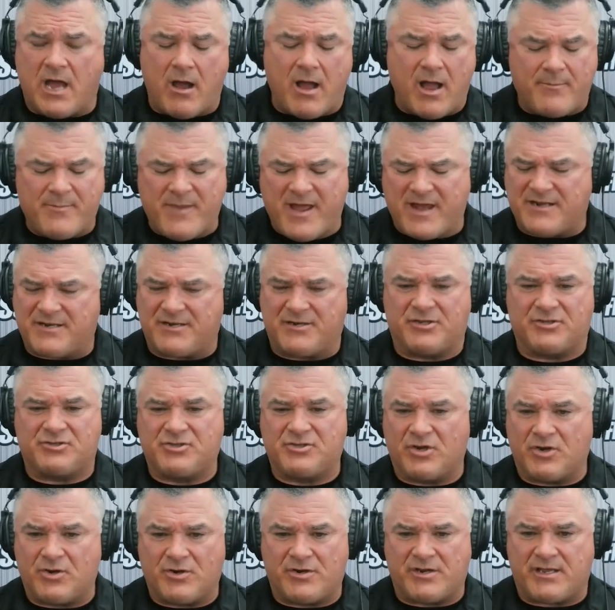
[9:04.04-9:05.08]
Now, I'm not an
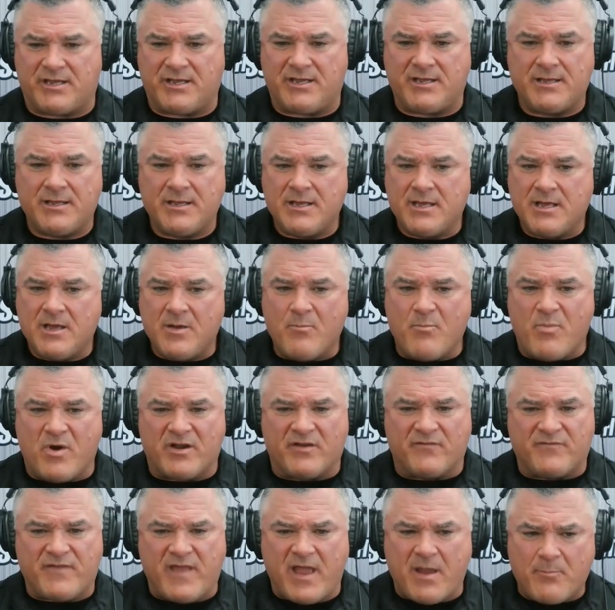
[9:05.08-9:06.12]
attorney,
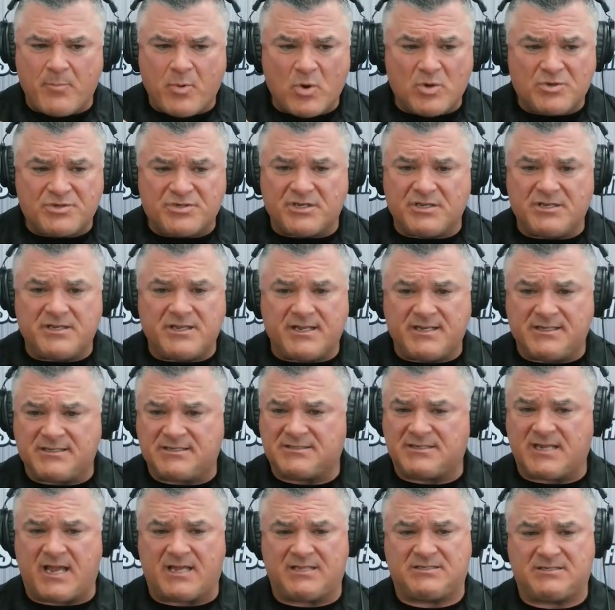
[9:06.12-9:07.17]
but if that person didn't
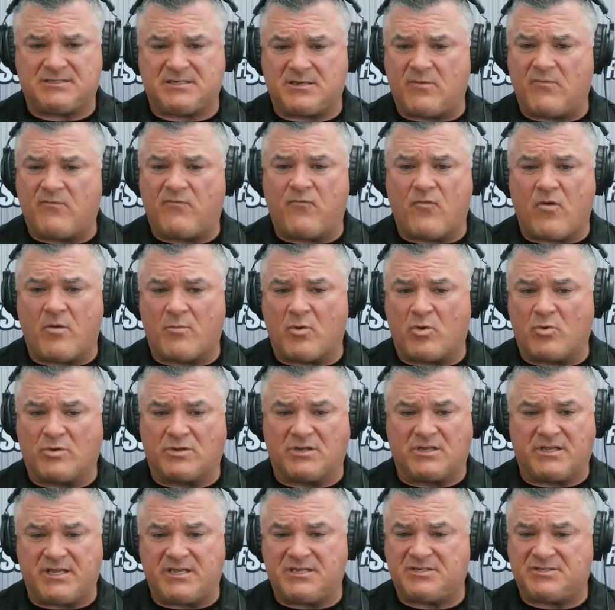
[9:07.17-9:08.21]
sign some form of
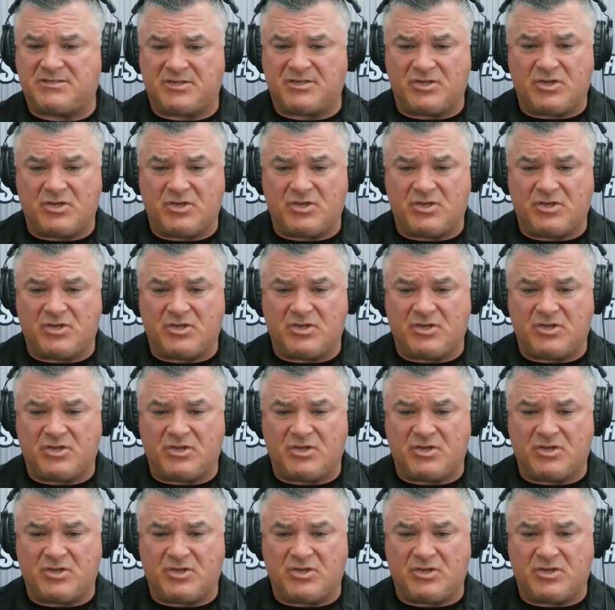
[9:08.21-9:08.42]
release